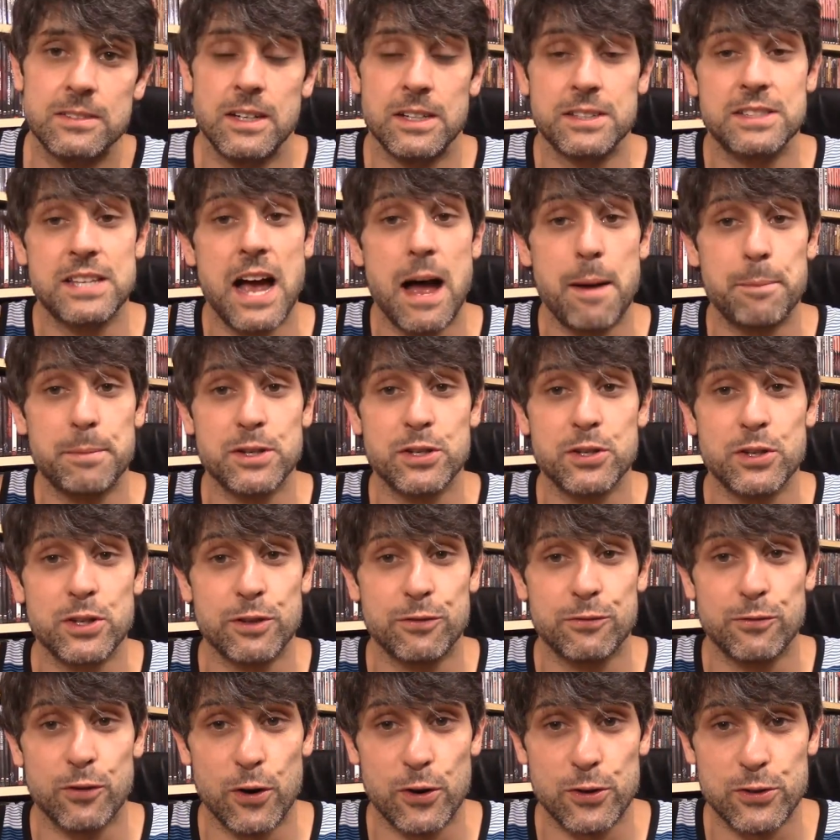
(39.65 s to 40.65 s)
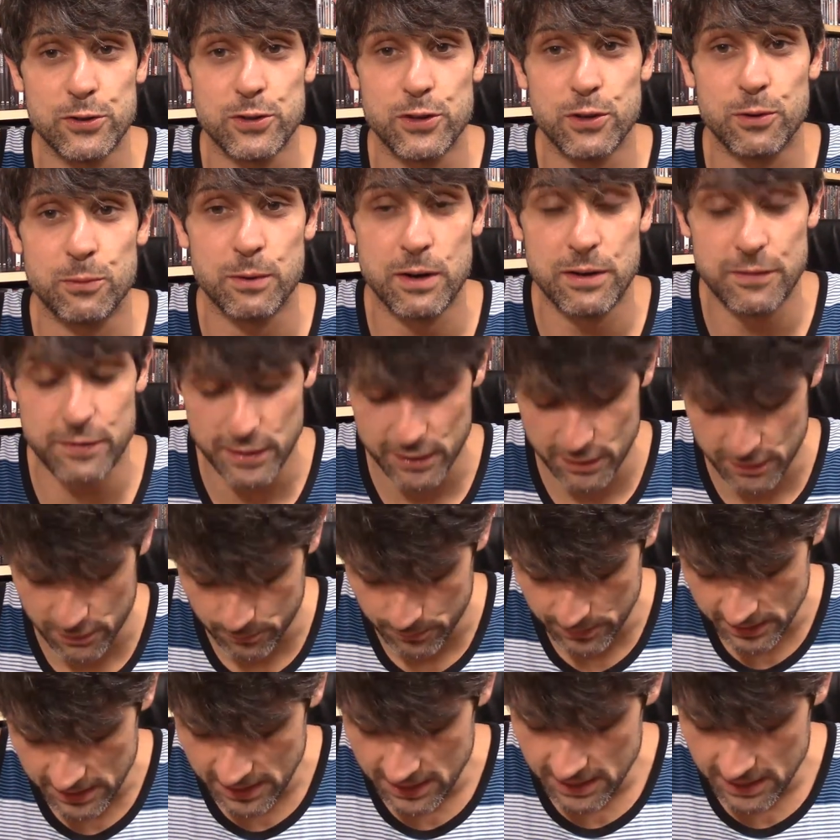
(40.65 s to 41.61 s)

Let's hop into the first review.